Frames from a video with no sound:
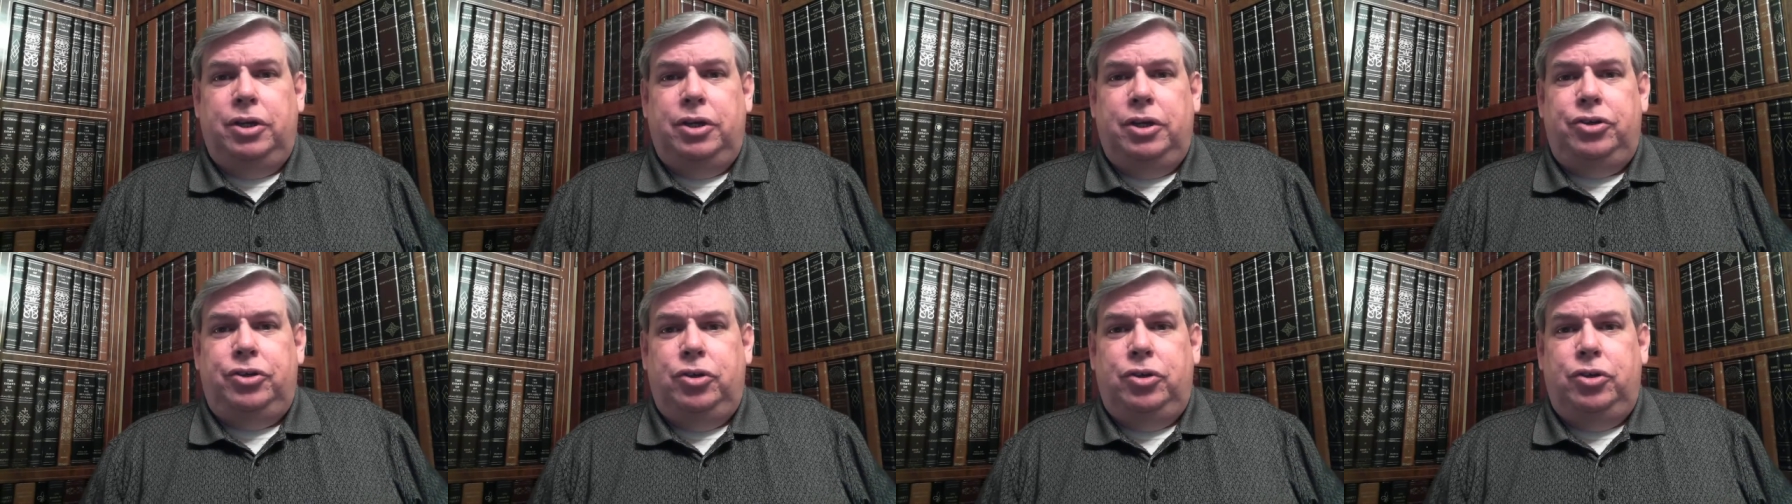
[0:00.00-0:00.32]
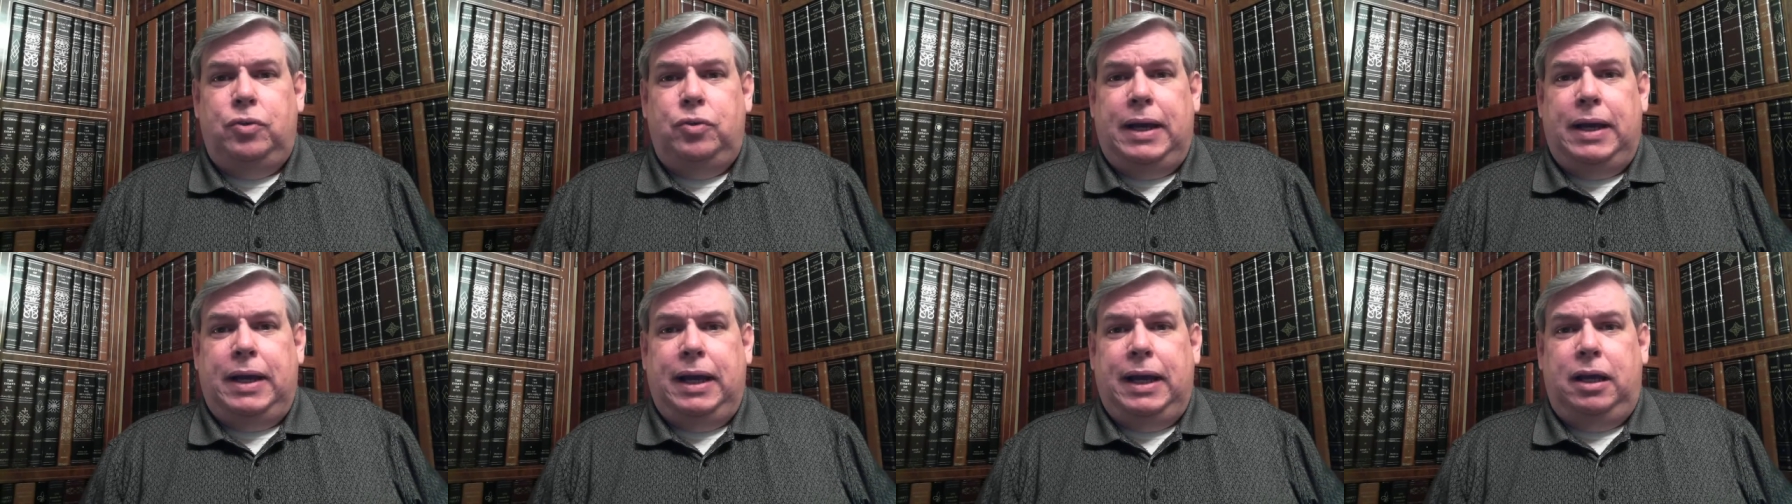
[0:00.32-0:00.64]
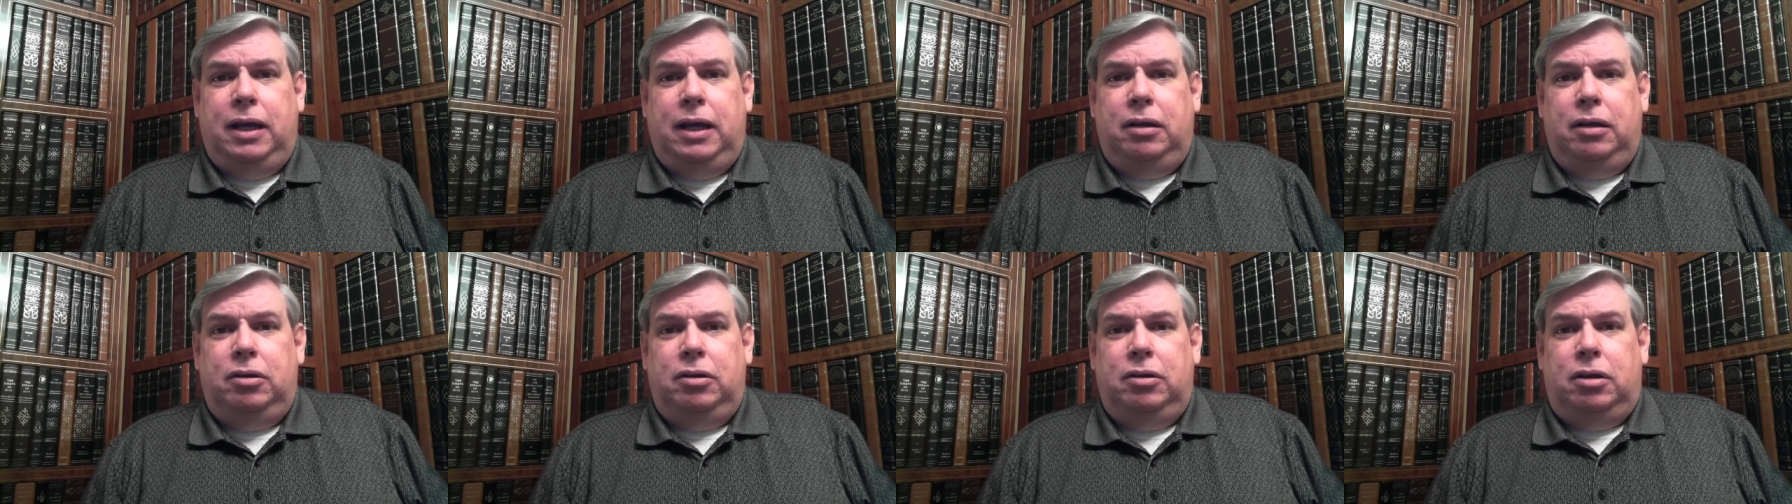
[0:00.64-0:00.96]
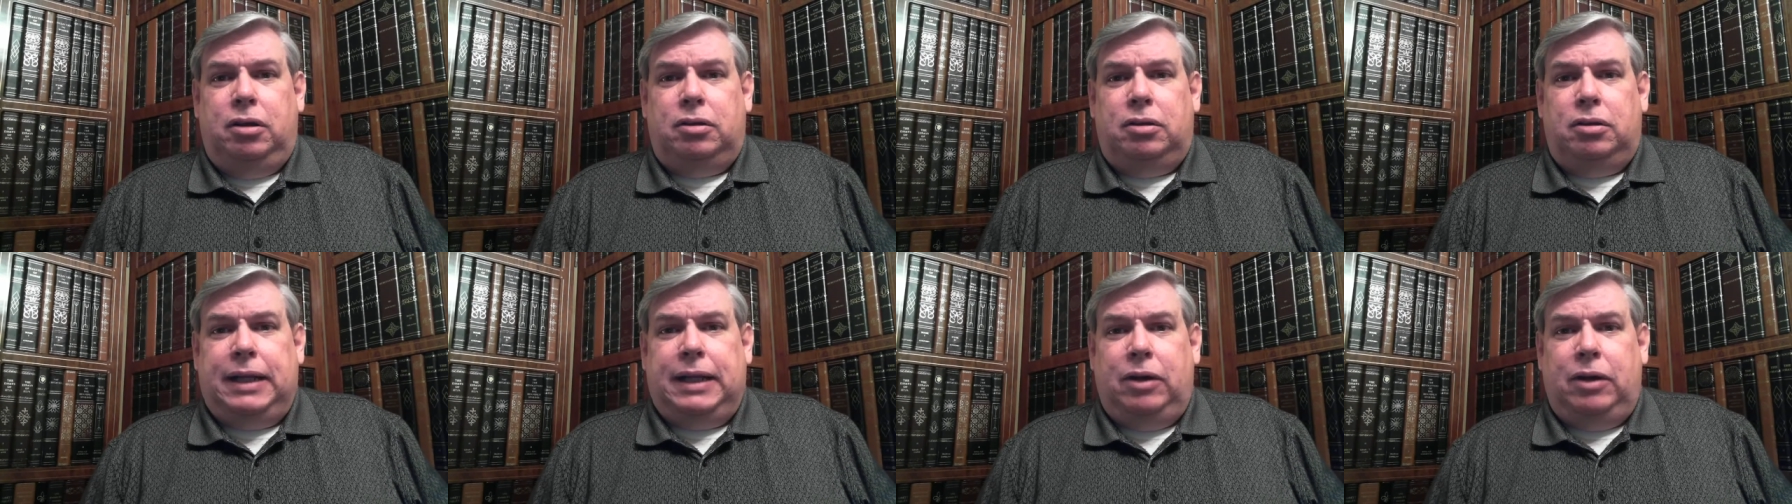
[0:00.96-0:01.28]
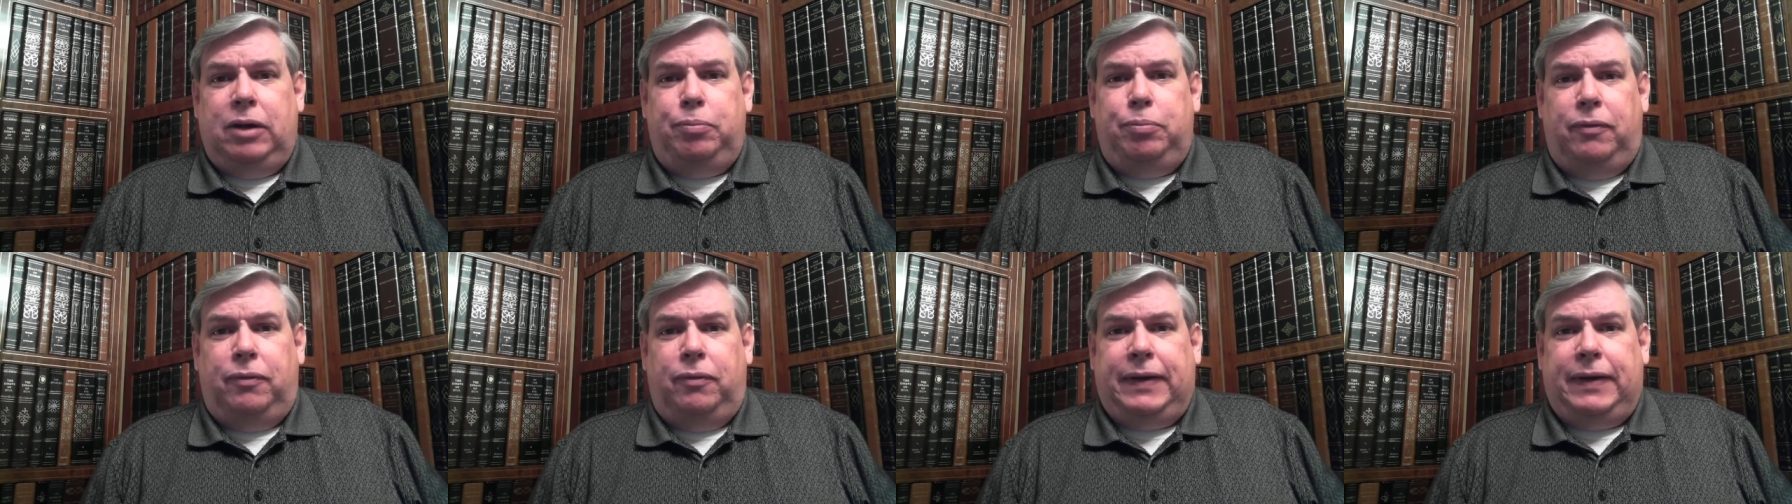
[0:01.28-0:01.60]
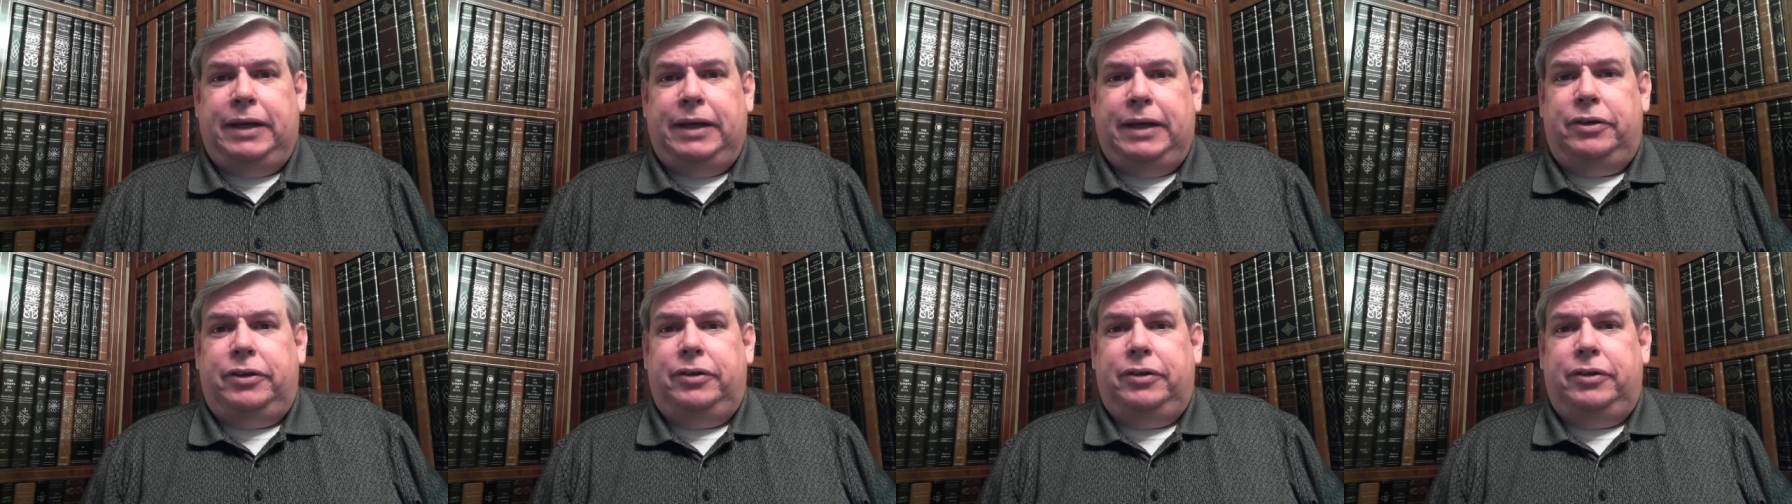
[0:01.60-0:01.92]
to a cloud
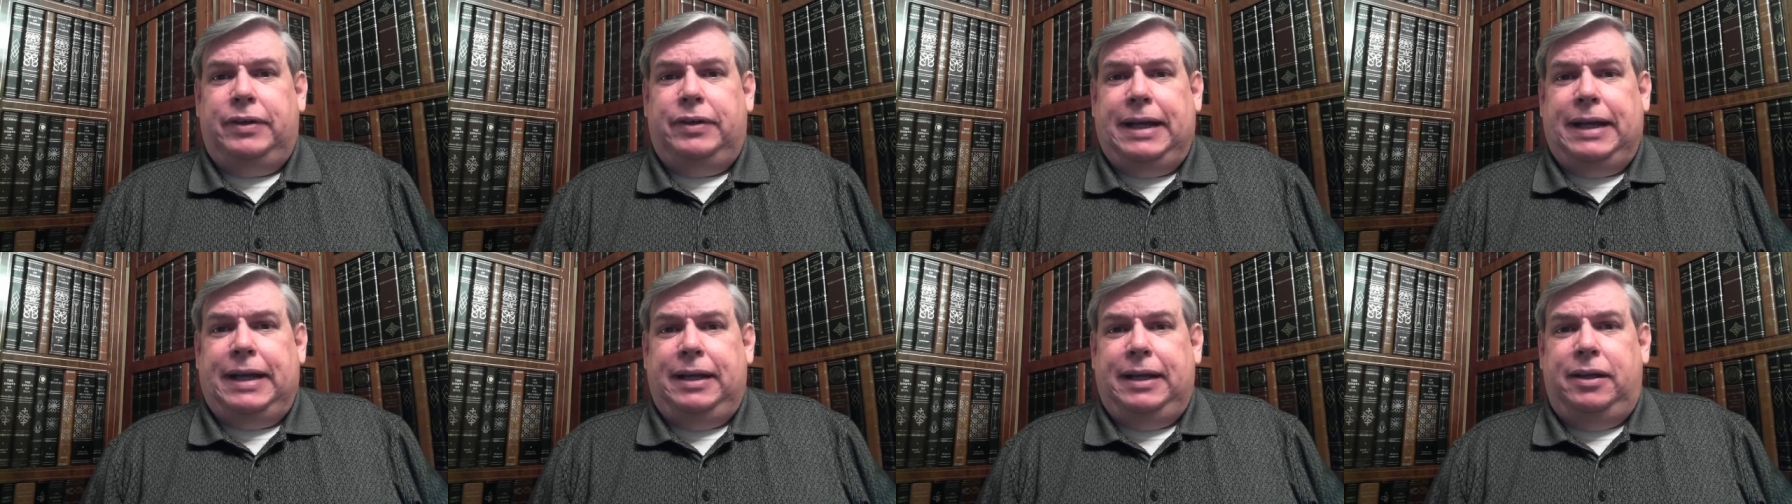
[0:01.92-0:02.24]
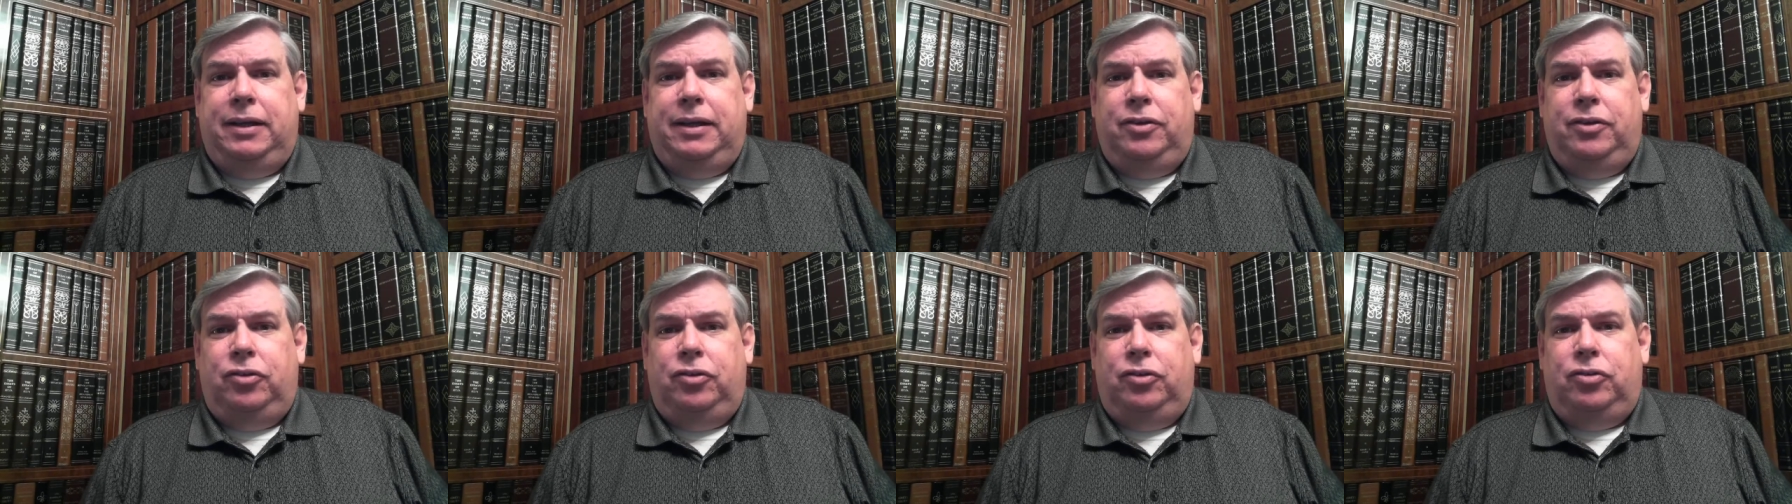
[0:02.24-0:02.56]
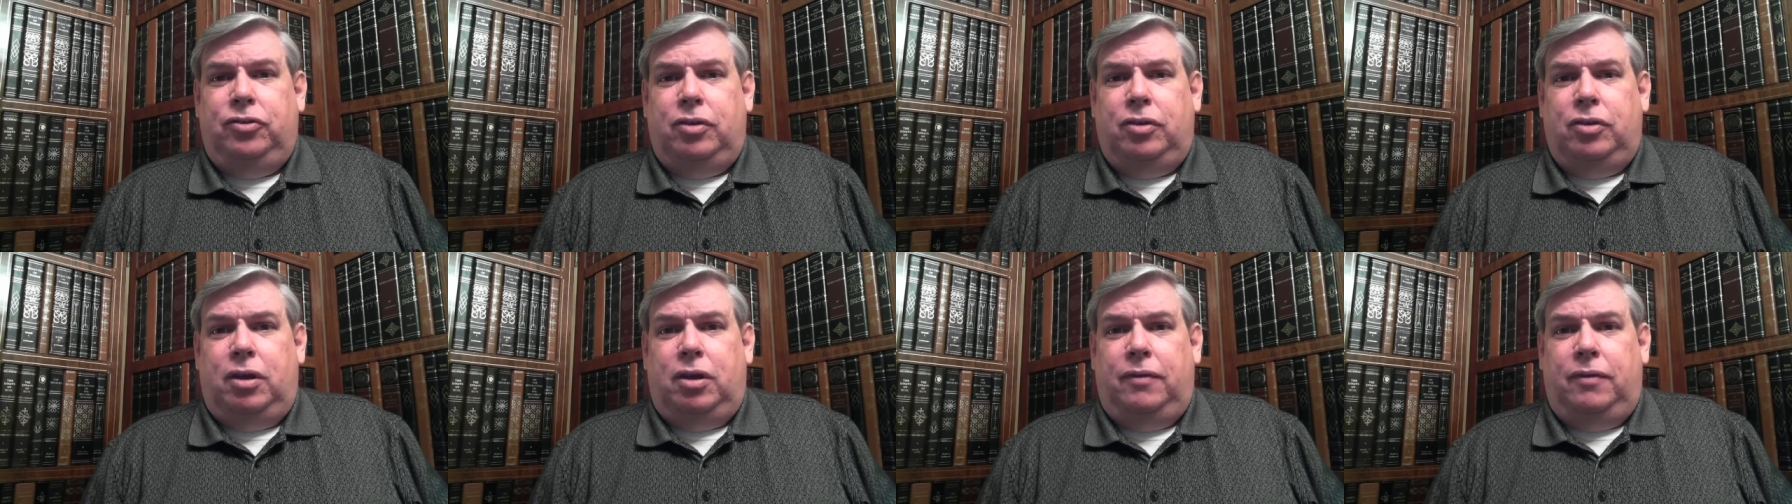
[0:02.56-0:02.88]
provider that is